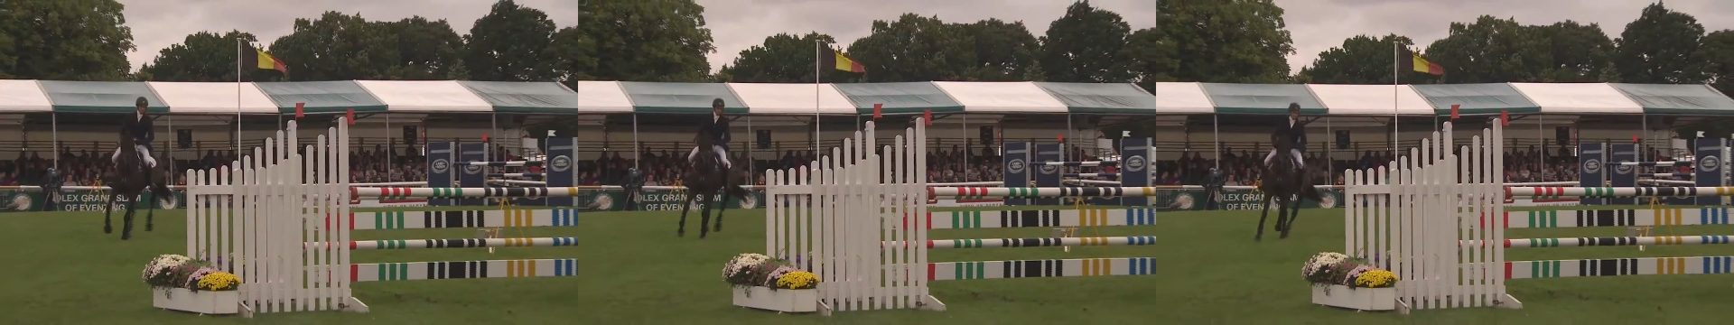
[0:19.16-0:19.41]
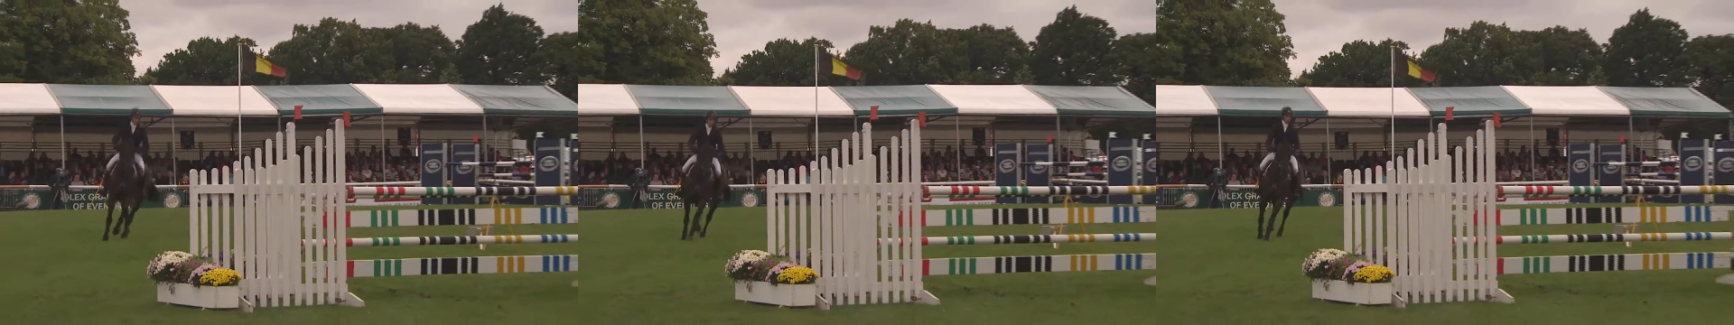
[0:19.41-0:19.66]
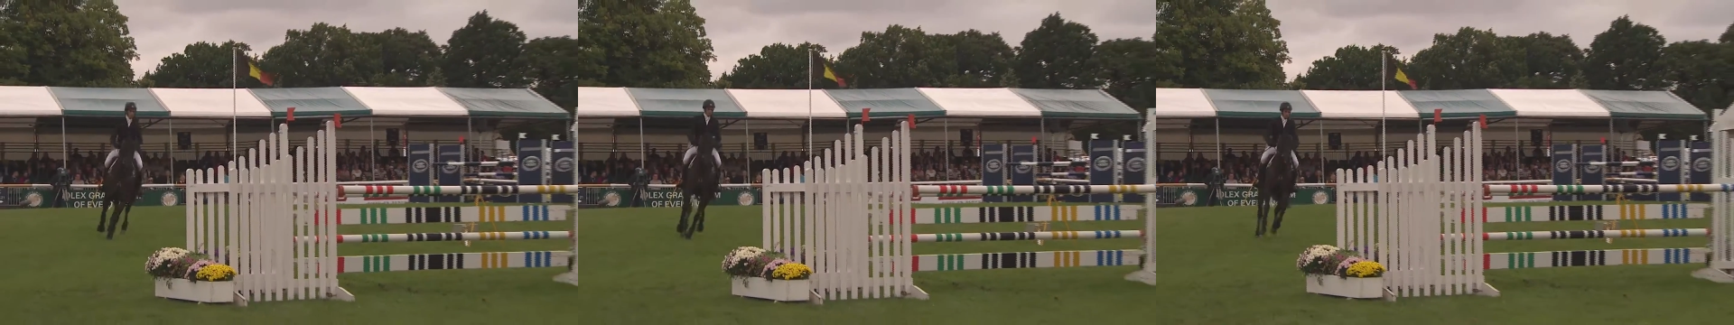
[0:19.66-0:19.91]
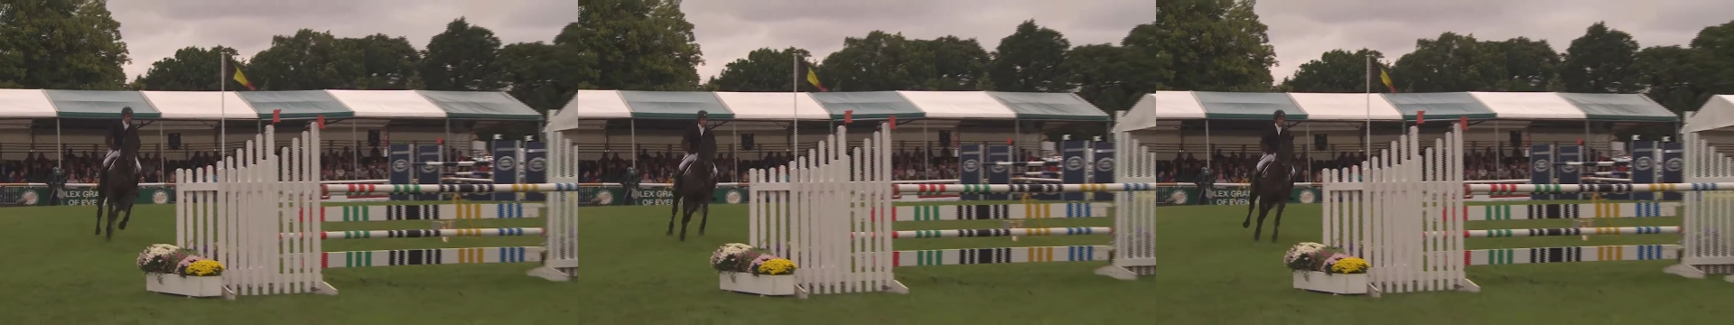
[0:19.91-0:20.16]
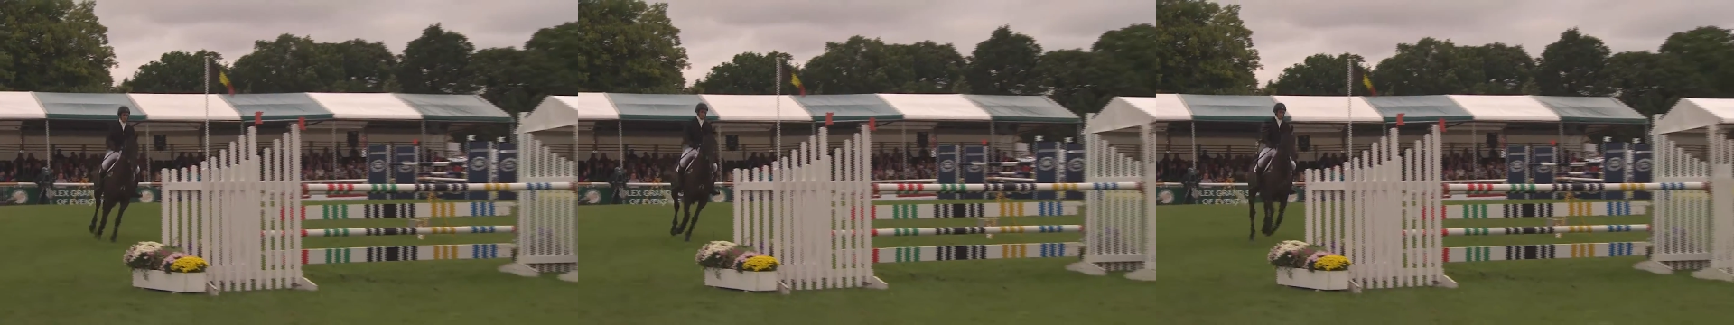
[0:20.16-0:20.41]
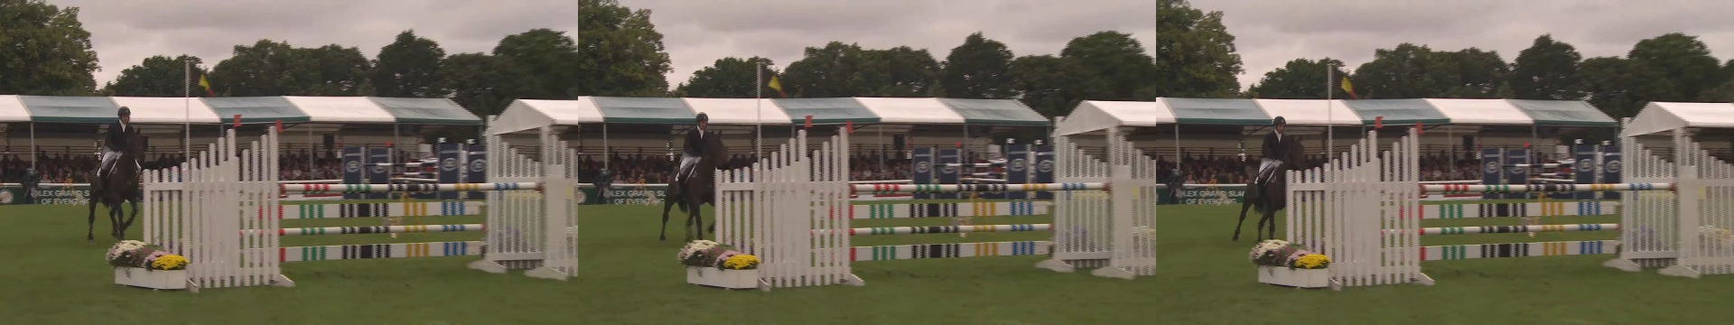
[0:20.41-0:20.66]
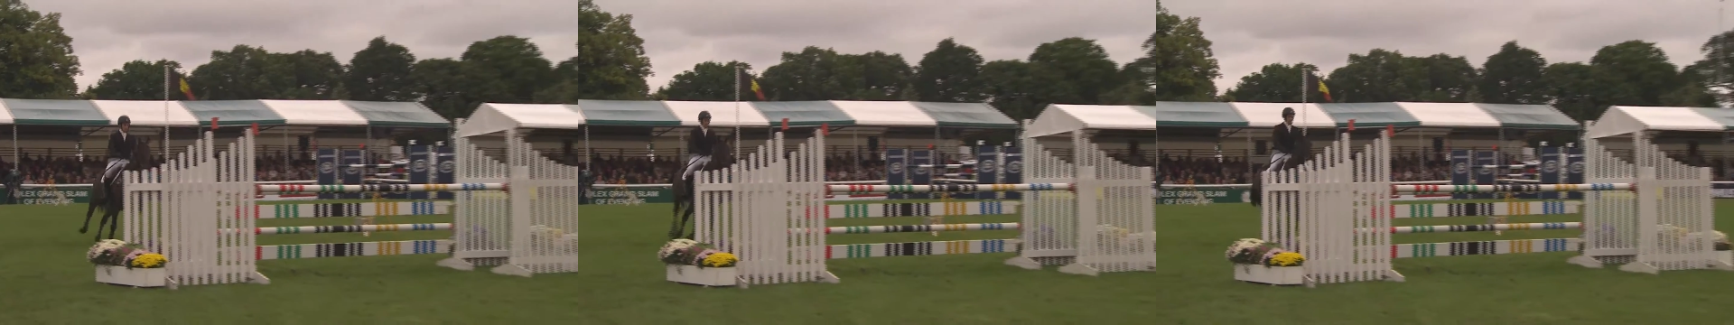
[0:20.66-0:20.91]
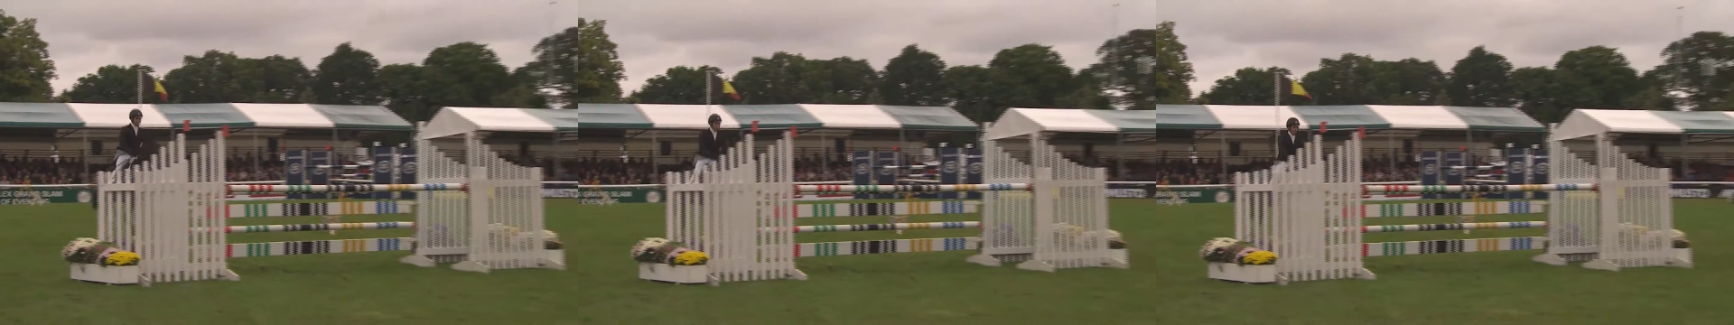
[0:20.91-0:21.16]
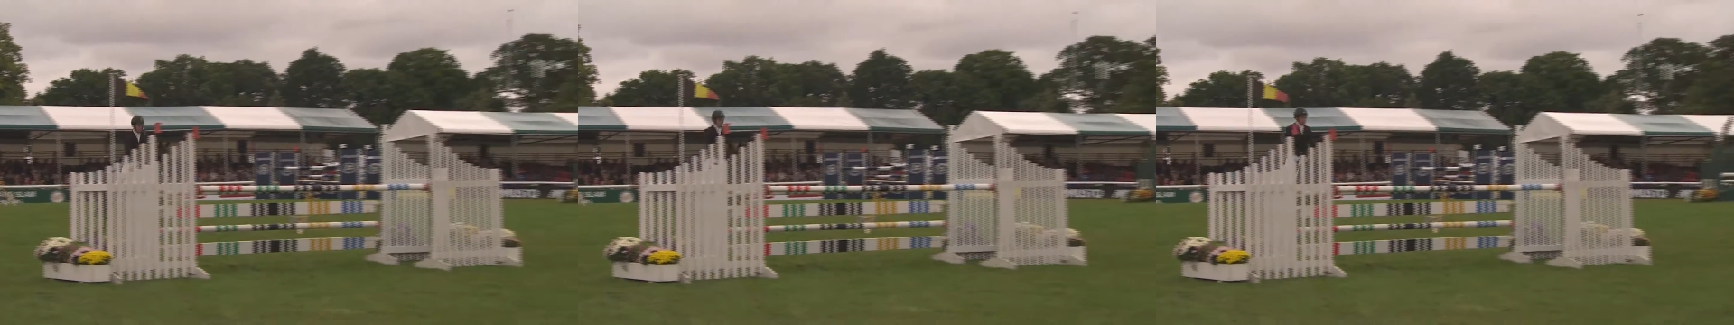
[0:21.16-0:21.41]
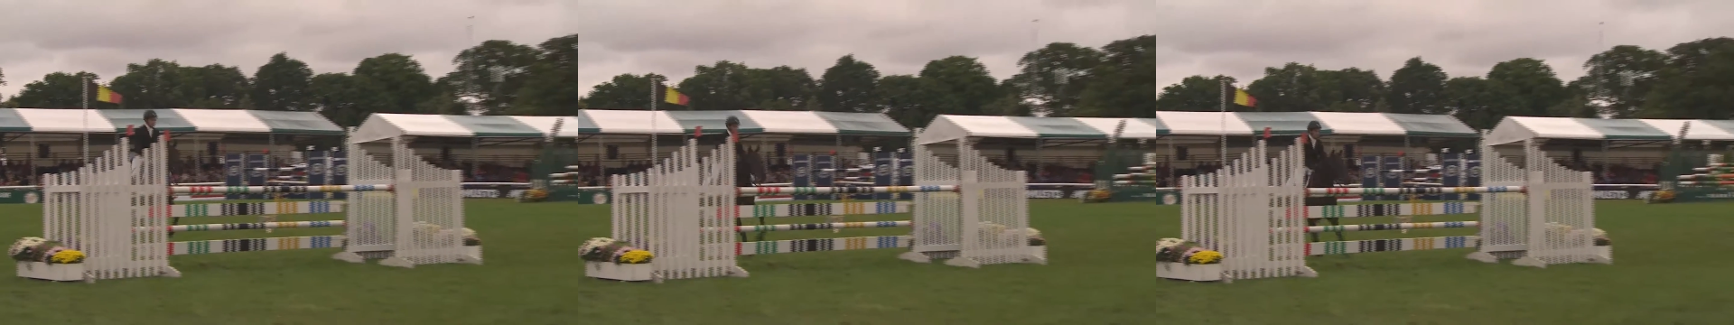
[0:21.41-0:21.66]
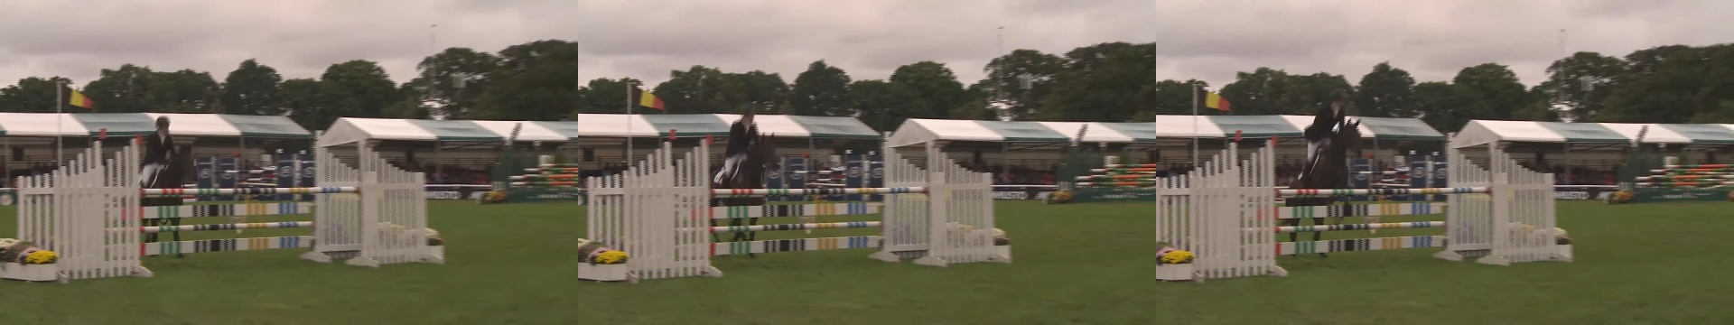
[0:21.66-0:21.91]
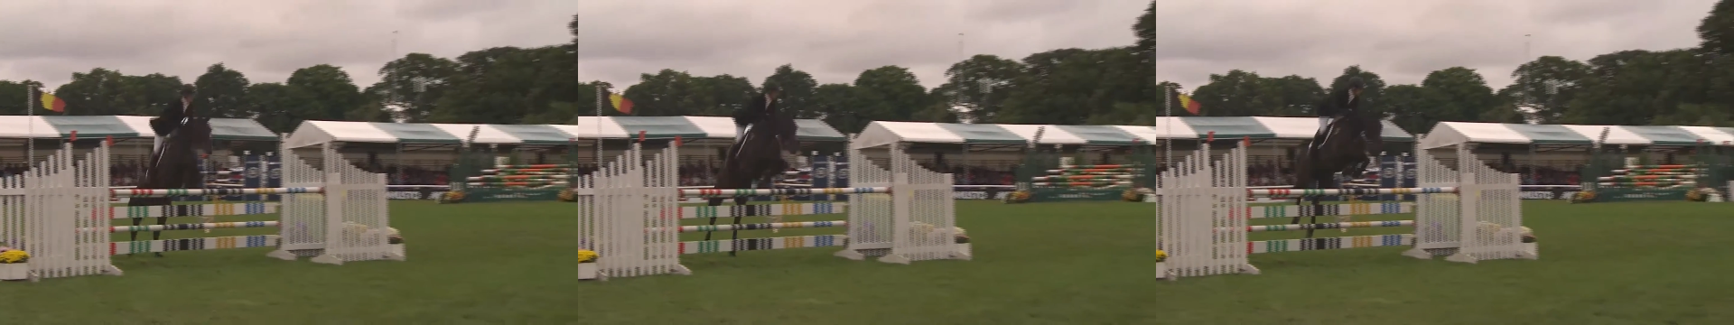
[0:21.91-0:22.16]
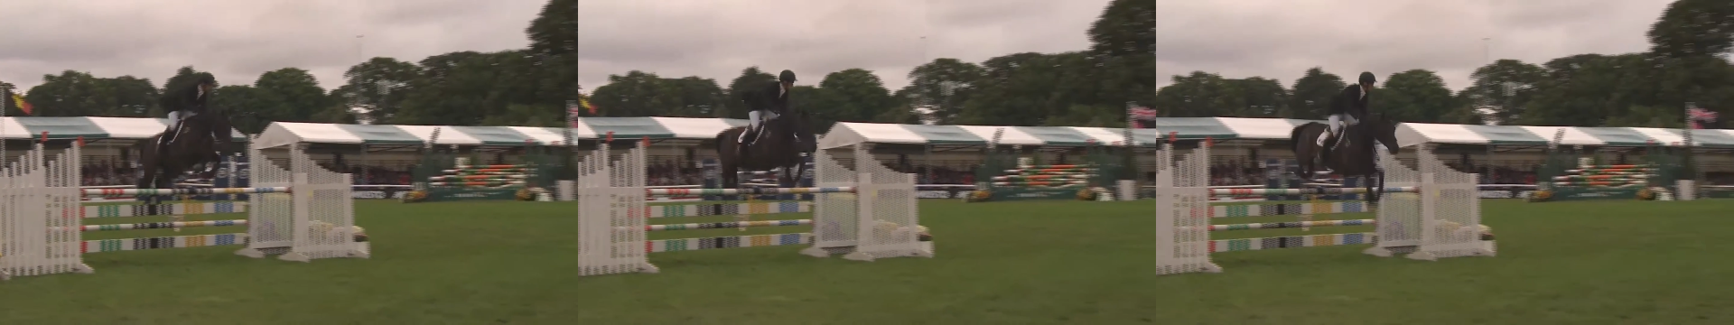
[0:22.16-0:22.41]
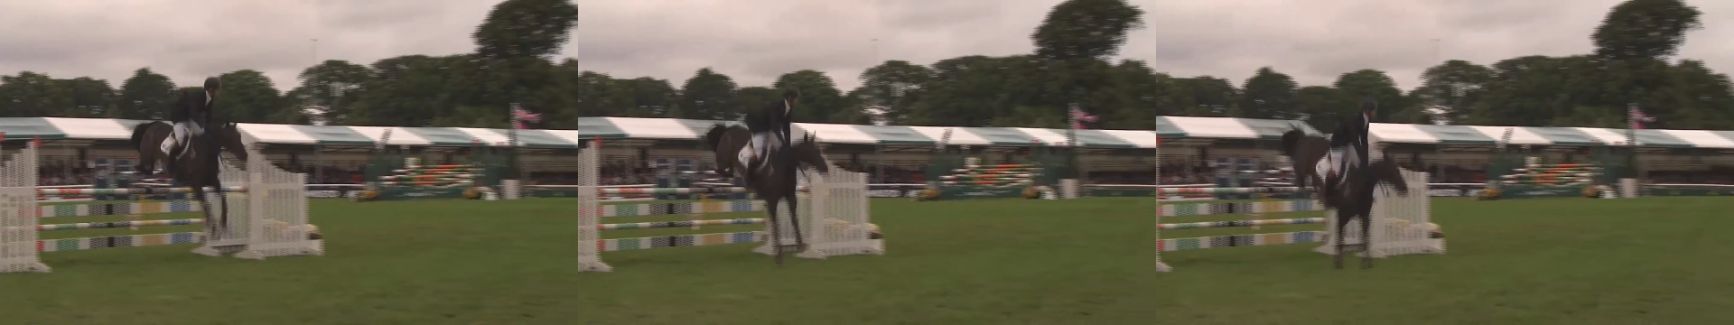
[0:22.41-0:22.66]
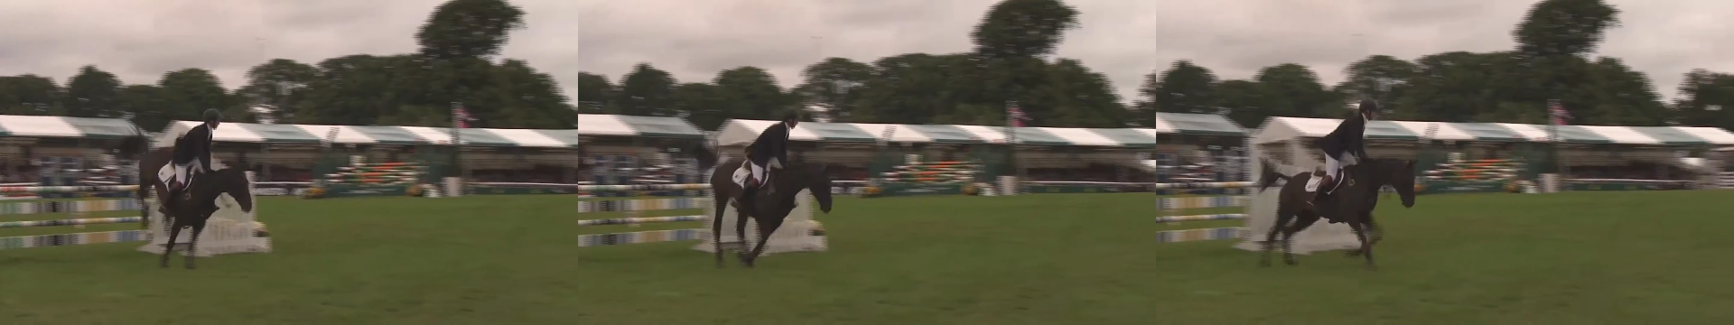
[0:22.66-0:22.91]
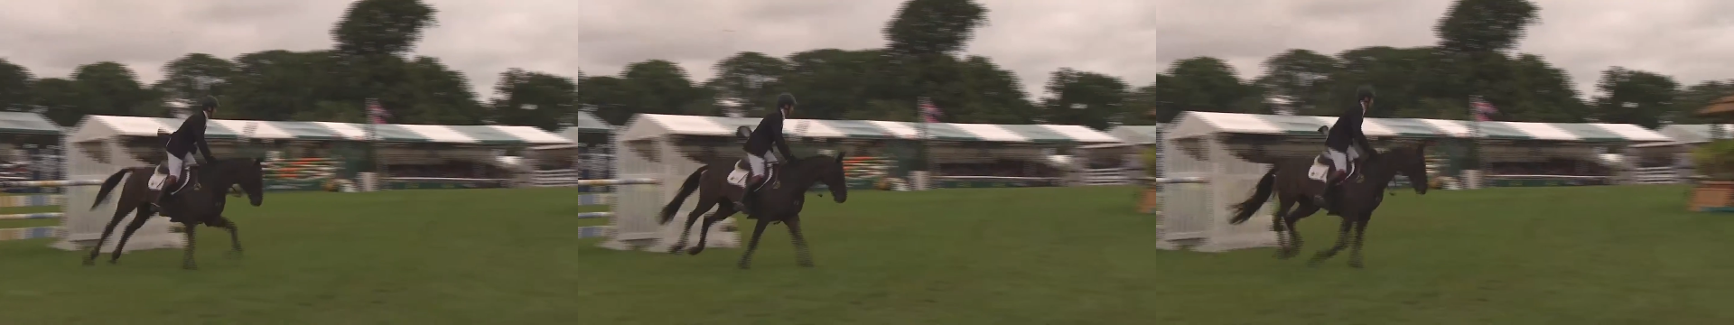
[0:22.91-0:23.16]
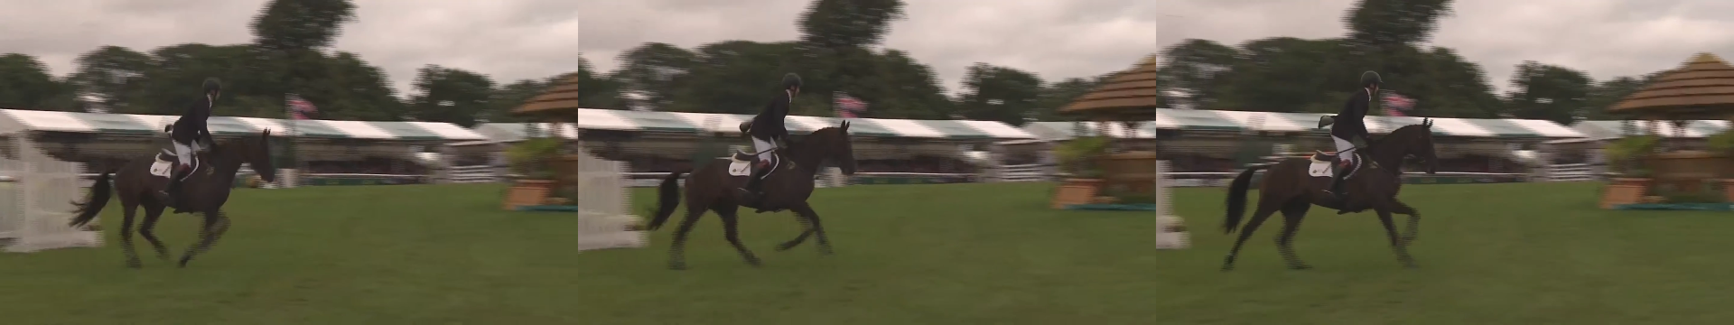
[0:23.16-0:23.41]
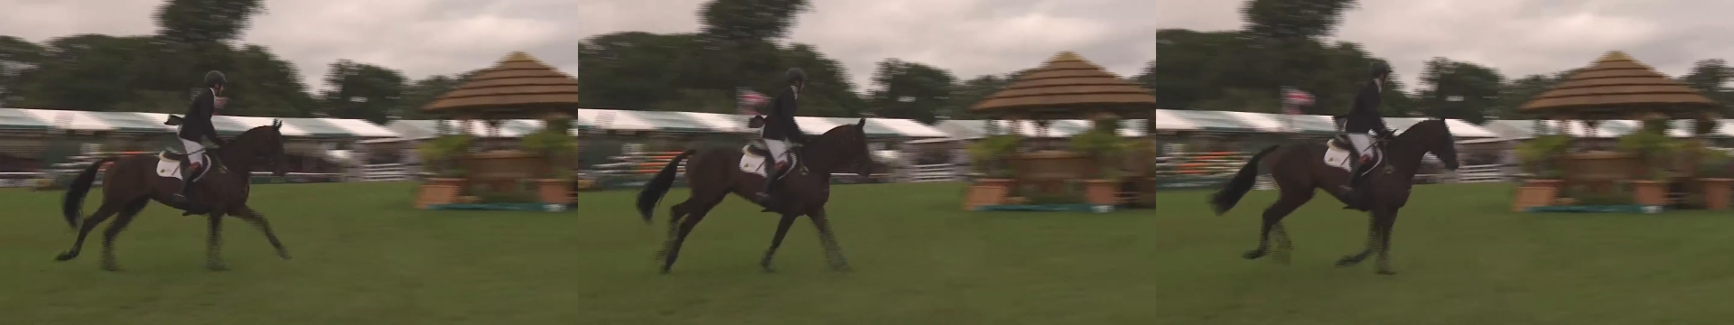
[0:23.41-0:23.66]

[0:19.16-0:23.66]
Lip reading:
[unreadable: no face in view]